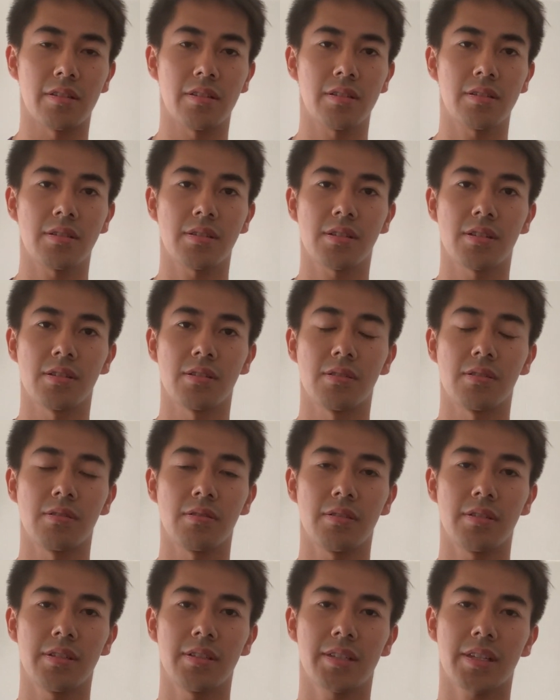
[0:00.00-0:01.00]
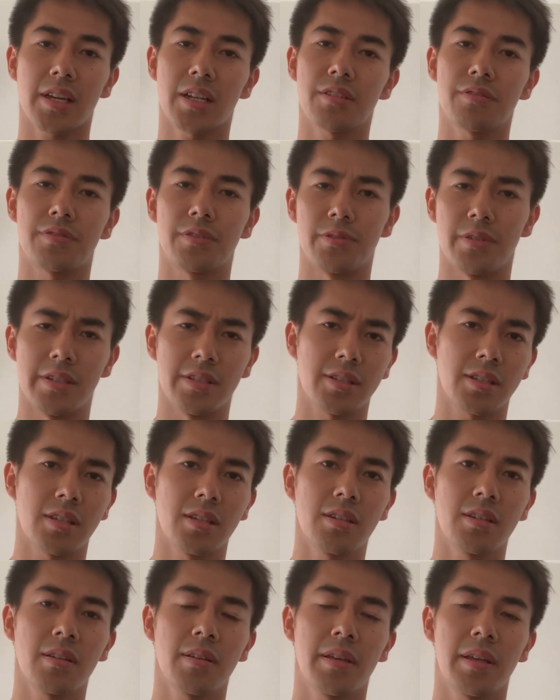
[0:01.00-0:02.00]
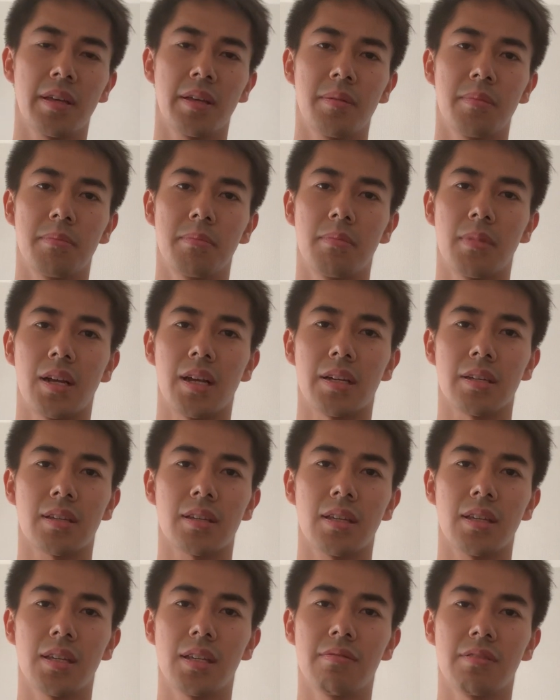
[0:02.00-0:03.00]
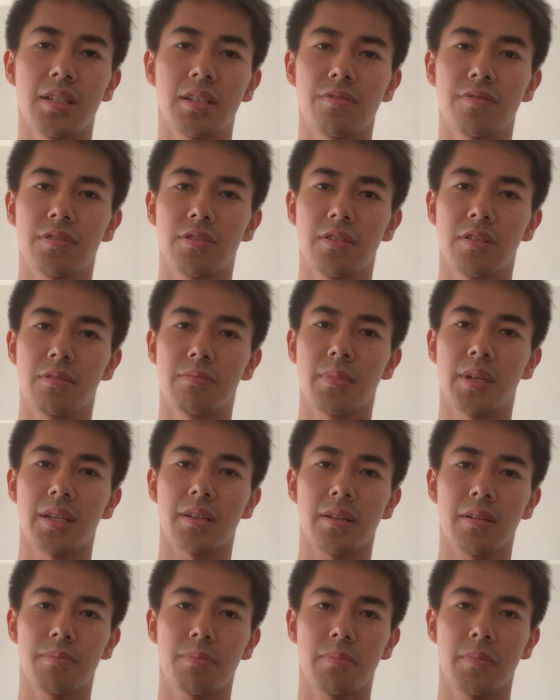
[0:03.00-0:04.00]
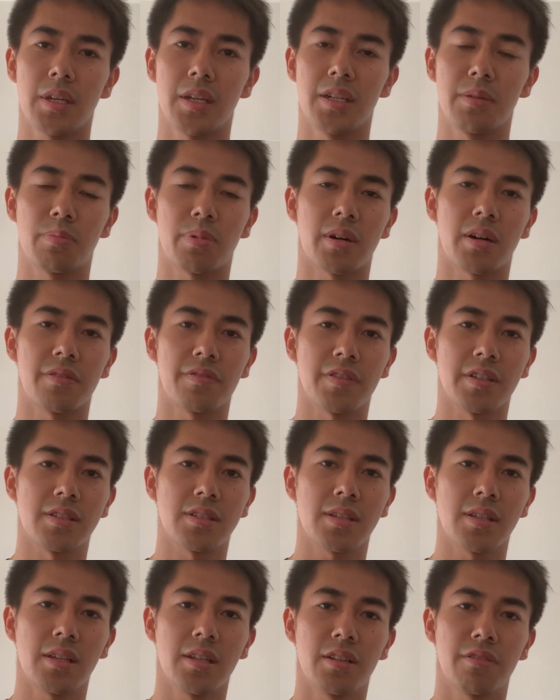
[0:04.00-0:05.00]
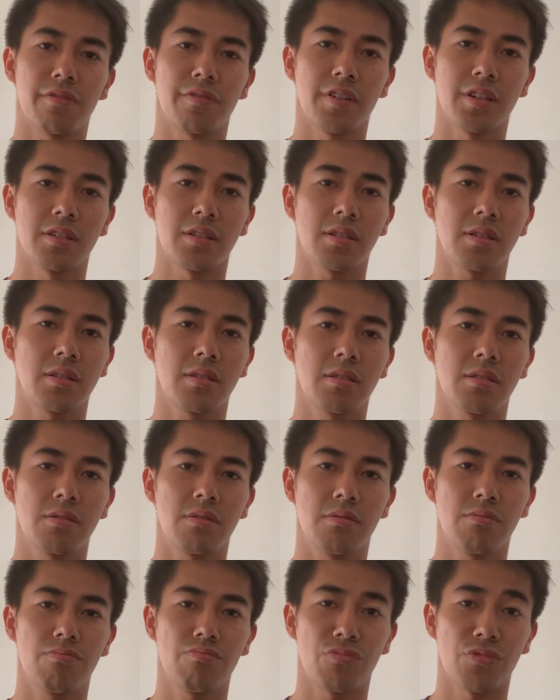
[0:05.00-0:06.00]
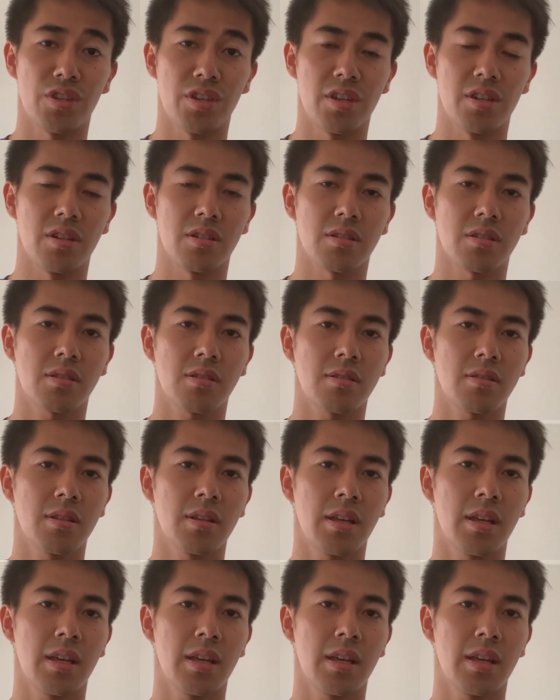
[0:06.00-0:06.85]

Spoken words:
So it's kind of risky, but like even if you don't make any profits in the first years,